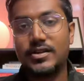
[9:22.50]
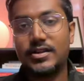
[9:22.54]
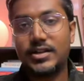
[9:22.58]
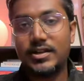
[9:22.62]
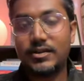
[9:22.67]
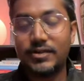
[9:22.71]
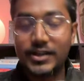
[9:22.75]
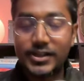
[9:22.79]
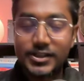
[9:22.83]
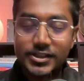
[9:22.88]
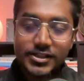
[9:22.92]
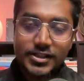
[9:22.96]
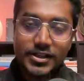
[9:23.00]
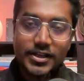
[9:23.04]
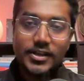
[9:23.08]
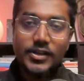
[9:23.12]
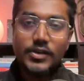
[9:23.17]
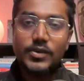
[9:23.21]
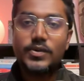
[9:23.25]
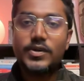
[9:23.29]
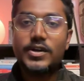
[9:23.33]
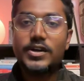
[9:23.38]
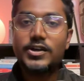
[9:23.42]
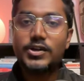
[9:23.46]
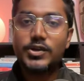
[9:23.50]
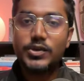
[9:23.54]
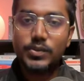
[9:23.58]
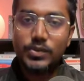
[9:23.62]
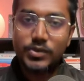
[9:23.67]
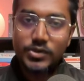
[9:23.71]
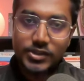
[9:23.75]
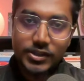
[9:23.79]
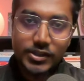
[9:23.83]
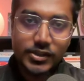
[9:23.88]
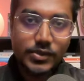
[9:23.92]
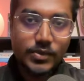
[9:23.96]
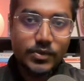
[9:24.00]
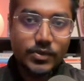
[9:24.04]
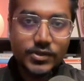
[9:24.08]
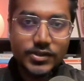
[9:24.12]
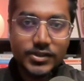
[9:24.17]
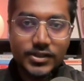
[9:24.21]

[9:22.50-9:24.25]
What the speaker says: Now let's take a look at 2 cheat codes.